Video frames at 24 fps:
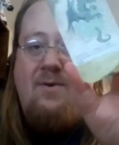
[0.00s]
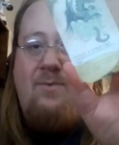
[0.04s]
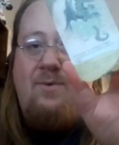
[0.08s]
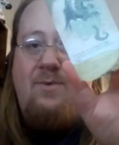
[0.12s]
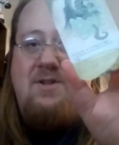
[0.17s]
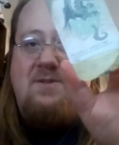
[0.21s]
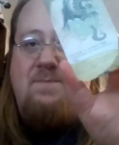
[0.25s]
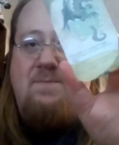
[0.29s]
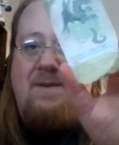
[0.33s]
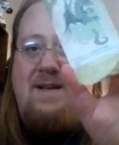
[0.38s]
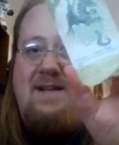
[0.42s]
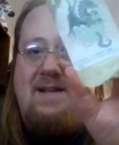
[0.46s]

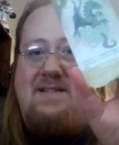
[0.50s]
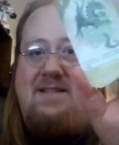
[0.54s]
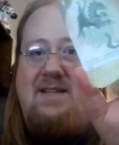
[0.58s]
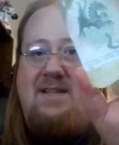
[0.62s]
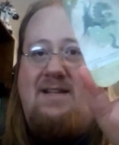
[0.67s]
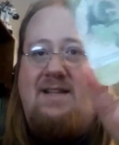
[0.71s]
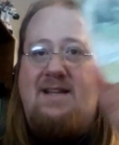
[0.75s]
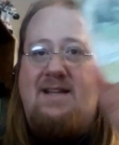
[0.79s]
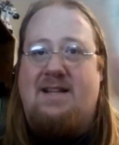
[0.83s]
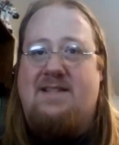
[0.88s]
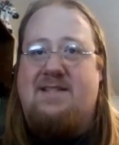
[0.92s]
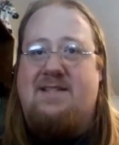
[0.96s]
which
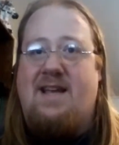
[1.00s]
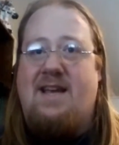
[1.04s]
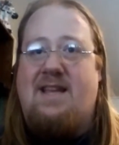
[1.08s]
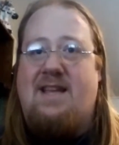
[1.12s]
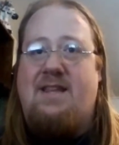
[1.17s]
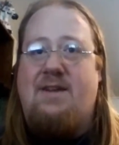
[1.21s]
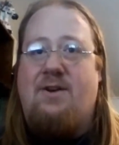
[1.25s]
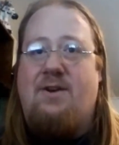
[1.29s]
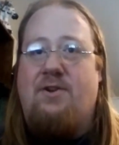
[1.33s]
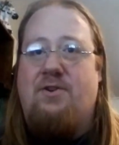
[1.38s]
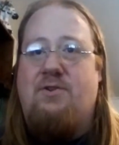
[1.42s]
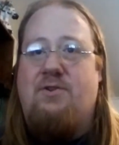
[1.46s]
basically it's like
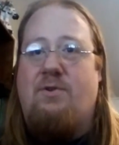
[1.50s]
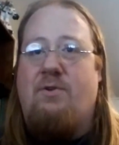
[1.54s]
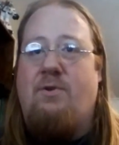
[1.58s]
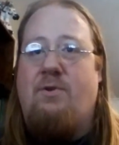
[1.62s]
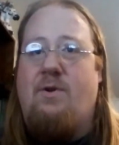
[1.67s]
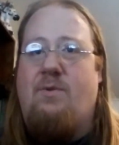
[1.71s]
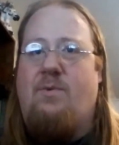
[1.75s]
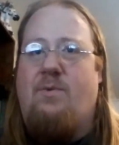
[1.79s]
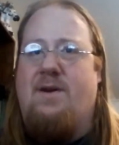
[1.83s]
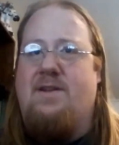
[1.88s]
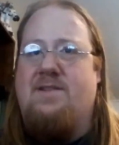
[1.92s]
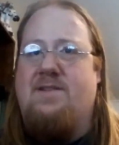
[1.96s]
the old
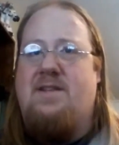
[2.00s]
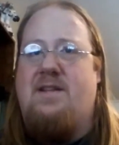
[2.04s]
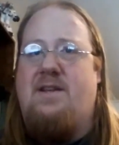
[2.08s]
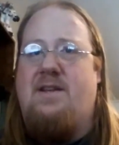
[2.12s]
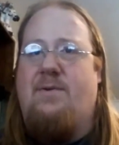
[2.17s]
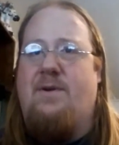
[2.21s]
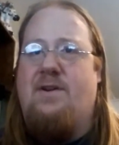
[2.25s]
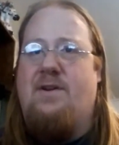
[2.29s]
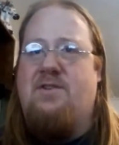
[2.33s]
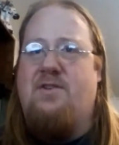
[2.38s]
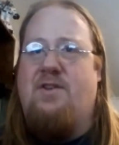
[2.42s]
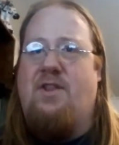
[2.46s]
druid was in the
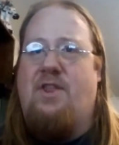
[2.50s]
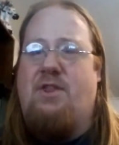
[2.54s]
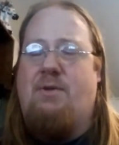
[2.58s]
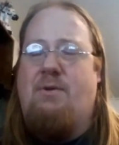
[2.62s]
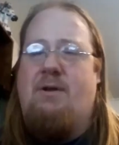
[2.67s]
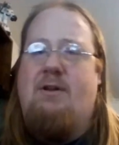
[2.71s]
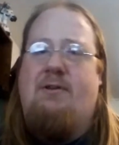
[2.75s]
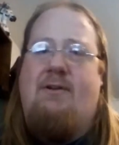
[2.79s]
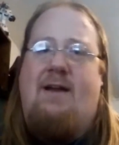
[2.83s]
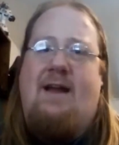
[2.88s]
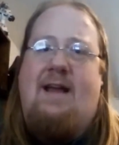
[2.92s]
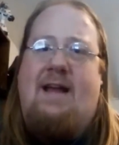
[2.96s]
original
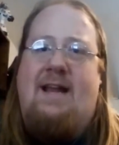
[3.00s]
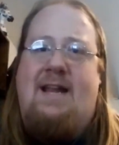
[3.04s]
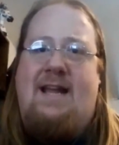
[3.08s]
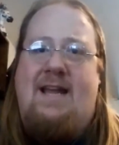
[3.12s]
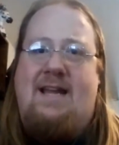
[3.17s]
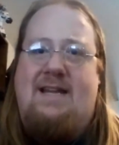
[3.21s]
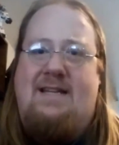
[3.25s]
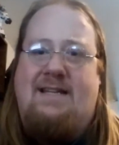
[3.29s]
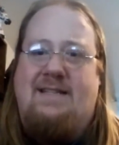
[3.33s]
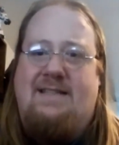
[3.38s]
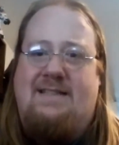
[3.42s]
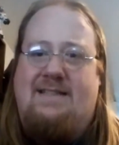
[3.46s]
Three-Dragon
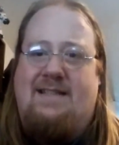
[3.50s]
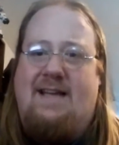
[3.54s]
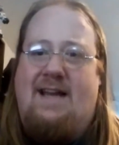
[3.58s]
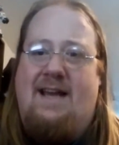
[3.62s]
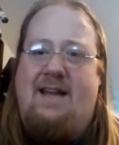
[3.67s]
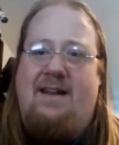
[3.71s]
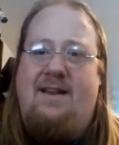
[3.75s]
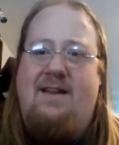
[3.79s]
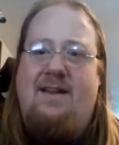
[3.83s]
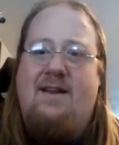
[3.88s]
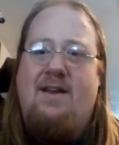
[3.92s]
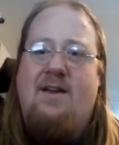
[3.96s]
Ante
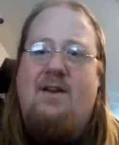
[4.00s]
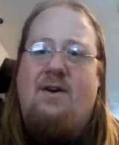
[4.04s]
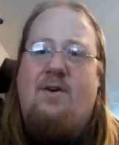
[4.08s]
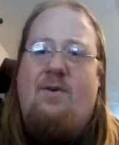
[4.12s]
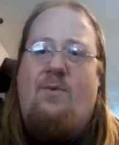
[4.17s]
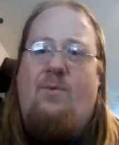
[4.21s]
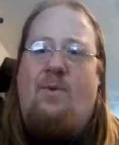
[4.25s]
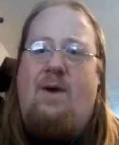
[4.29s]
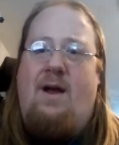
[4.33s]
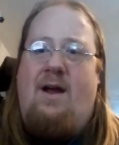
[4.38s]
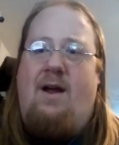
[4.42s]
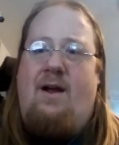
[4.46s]
set,
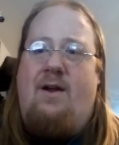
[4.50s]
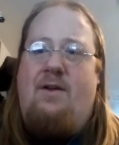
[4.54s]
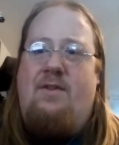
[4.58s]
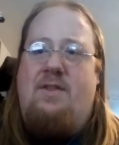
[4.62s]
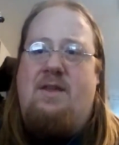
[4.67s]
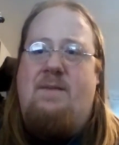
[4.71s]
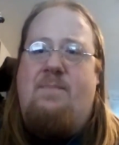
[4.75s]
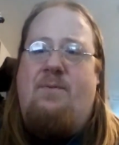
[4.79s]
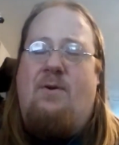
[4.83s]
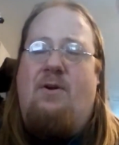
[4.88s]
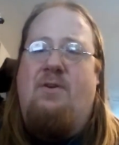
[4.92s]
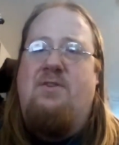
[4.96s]
where
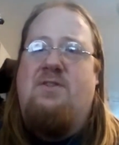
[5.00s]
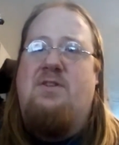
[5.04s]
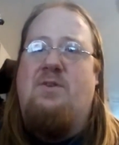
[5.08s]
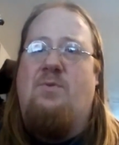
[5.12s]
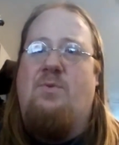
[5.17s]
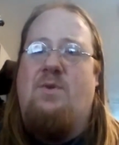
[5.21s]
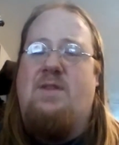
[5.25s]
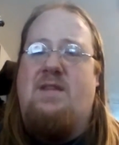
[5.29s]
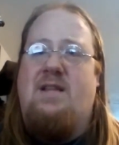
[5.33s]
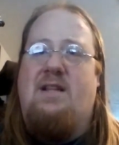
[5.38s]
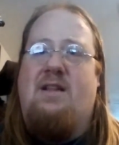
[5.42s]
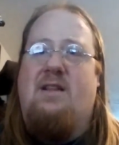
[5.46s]
the
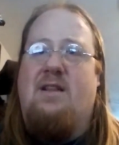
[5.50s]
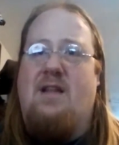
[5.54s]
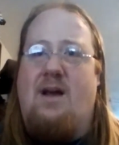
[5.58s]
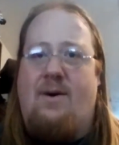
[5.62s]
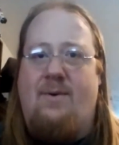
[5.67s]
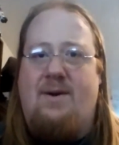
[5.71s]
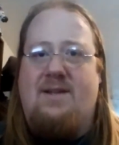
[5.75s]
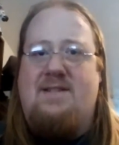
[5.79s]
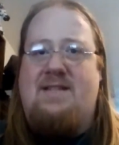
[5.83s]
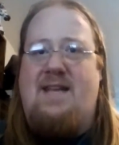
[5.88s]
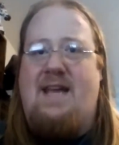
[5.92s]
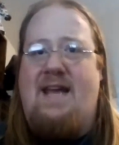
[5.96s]
person with the
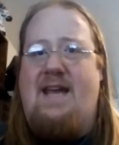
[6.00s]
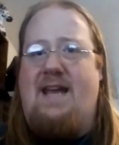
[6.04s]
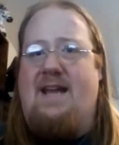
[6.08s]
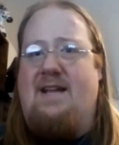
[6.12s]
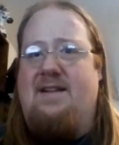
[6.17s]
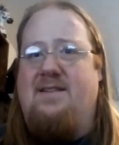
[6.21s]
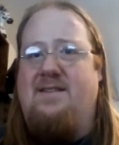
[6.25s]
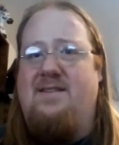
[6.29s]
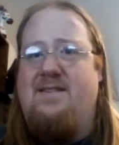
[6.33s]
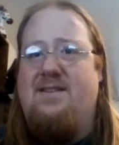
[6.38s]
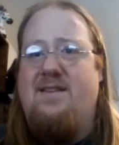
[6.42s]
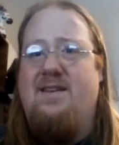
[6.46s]
lowest
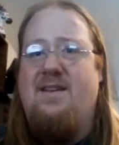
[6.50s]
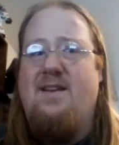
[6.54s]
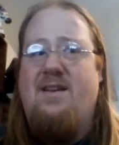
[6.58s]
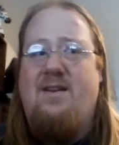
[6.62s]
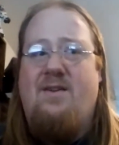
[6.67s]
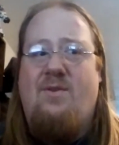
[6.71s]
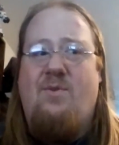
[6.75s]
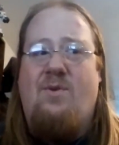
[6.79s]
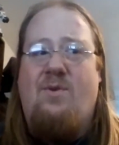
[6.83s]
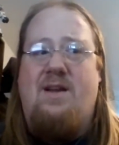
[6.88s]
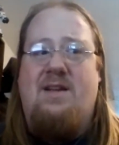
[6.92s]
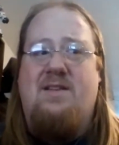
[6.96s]
hands
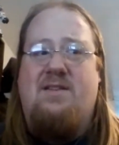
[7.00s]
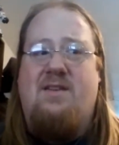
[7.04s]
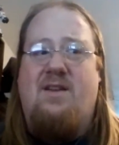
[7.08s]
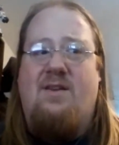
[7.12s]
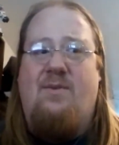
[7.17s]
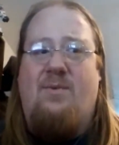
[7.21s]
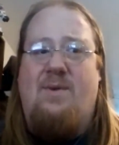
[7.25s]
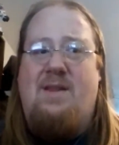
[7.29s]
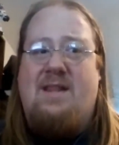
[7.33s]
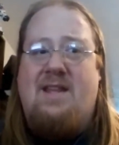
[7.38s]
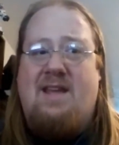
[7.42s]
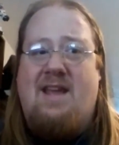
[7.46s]
is
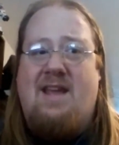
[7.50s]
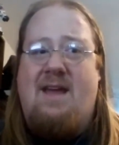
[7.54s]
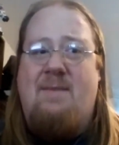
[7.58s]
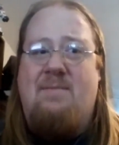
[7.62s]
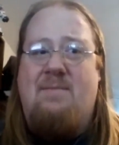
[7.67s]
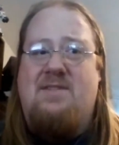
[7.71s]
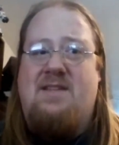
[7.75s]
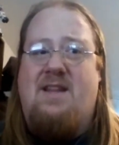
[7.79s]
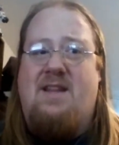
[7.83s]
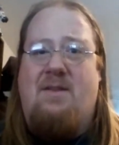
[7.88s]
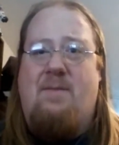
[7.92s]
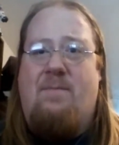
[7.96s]
going to win the
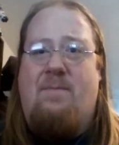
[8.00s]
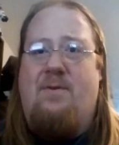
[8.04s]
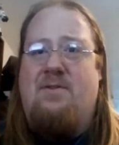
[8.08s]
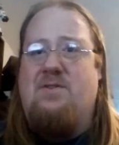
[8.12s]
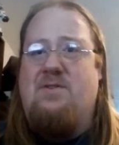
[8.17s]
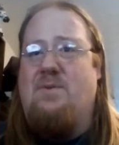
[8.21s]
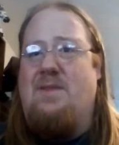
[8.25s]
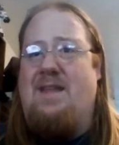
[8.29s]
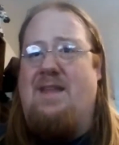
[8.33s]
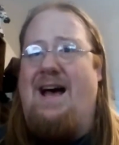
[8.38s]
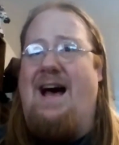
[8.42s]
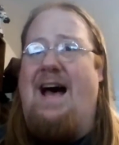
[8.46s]
game instead of the
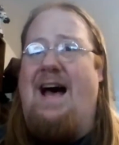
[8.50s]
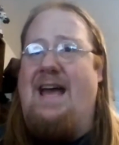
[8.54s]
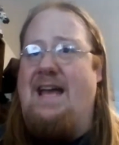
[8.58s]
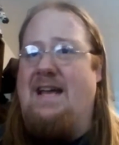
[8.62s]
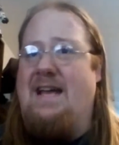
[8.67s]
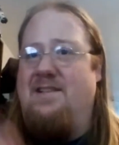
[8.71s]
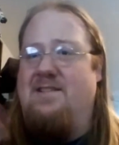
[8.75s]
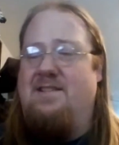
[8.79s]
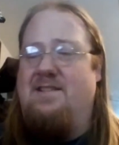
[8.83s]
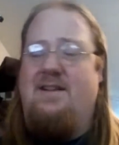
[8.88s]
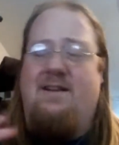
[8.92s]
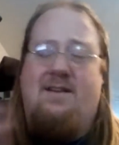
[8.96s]
person with the
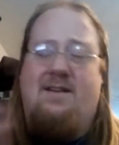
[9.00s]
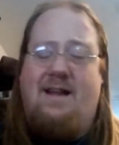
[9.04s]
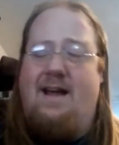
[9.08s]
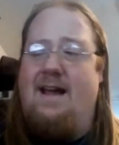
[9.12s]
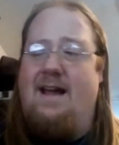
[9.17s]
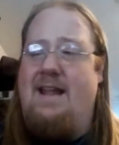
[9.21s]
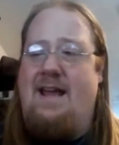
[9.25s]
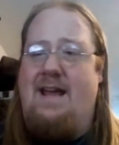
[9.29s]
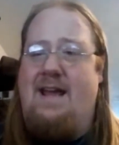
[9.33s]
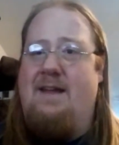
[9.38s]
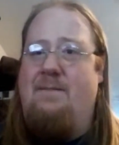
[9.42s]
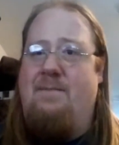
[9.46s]
highest, or
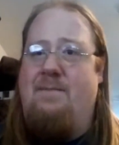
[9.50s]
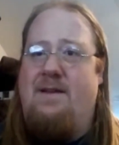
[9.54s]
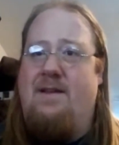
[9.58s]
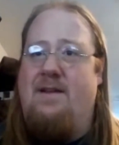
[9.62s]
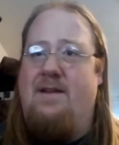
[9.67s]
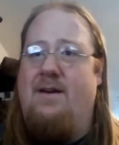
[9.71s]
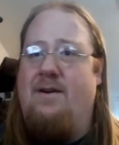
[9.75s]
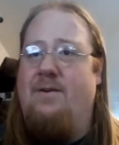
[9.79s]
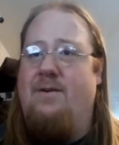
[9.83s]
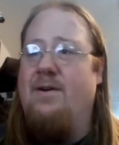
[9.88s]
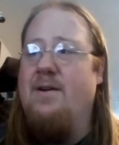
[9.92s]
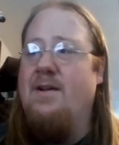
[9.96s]
not hand, but
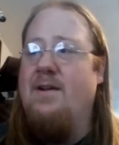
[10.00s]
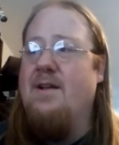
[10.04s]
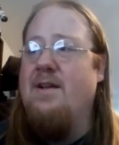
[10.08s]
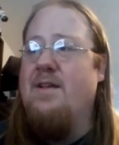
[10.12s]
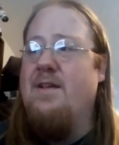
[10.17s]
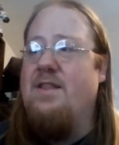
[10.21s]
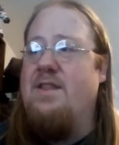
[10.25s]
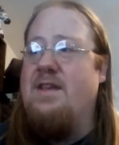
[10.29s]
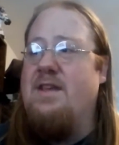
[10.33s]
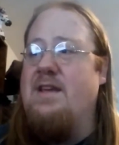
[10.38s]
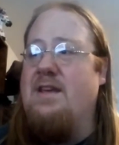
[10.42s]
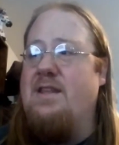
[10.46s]

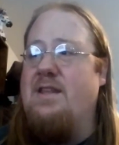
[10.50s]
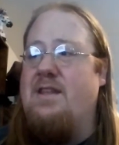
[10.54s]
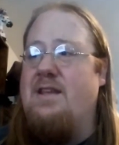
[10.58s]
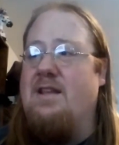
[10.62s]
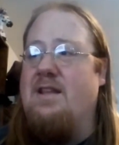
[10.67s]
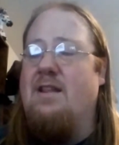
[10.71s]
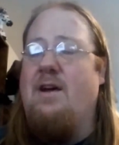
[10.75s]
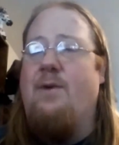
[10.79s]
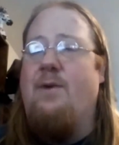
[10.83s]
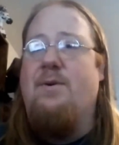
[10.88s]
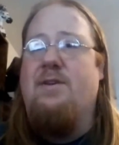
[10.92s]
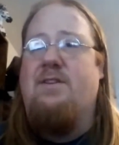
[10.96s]

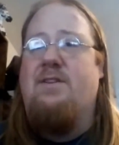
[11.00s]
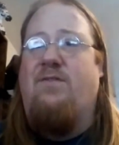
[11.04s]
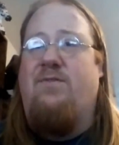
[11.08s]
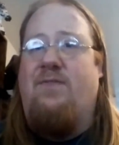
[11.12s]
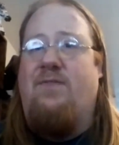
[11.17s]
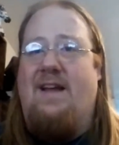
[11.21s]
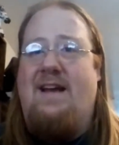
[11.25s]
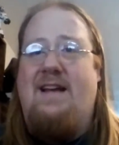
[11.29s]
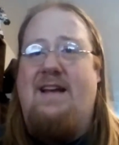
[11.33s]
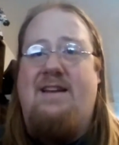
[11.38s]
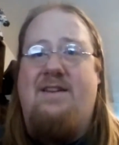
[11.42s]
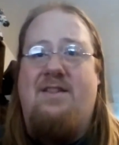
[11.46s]
the lowest
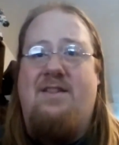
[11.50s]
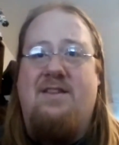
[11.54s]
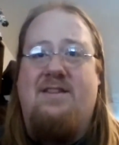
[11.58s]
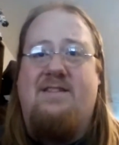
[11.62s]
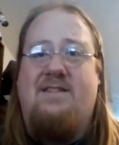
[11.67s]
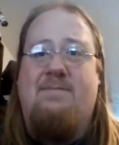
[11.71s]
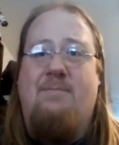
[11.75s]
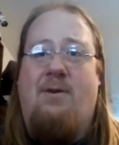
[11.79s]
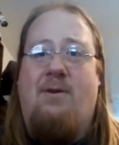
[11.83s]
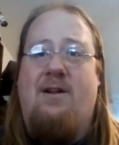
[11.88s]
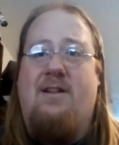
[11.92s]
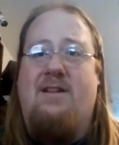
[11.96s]
flight, the
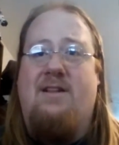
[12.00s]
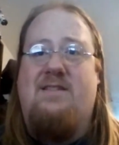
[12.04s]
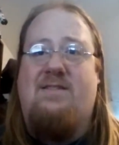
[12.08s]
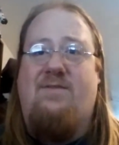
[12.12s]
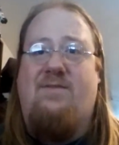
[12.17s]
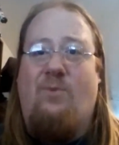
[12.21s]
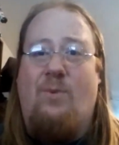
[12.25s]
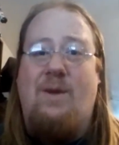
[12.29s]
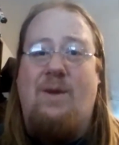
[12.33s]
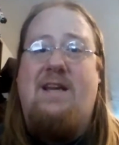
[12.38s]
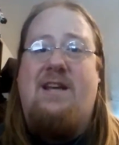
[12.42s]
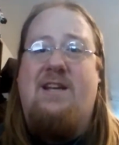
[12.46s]

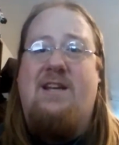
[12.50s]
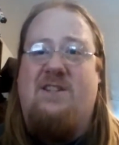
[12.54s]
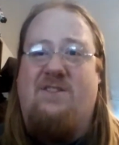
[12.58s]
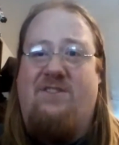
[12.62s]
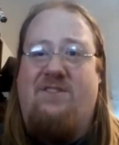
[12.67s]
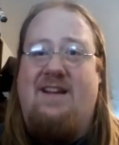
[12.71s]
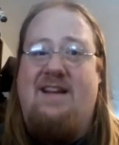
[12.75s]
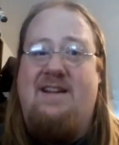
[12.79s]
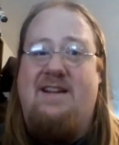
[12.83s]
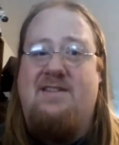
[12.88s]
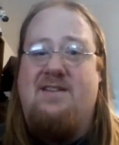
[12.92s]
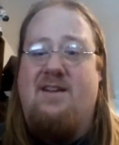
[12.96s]
smallest,
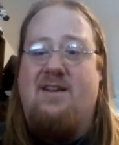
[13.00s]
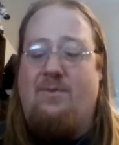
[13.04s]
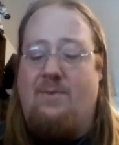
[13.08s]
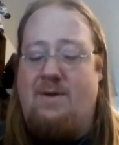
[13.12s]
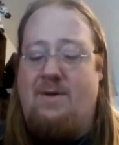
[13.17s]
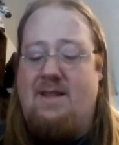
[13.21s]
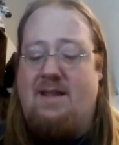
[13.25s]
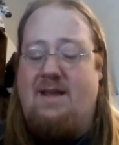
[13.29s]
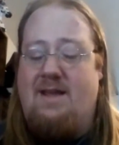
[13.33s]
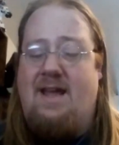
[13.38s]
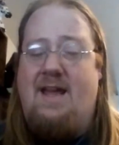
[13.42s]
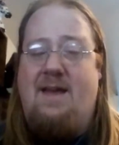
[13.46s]
weakest flight is going to
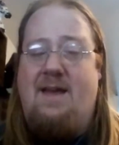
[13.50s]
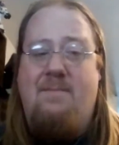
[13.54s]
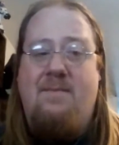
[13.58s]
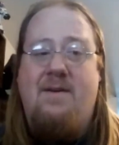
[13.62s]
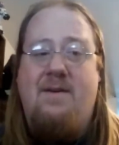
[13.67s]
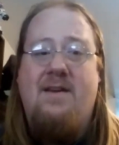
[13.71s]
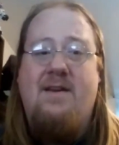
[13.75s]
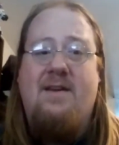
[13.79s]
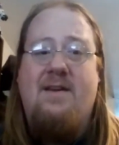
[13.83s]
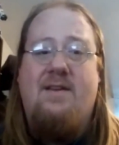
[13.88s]
win the game,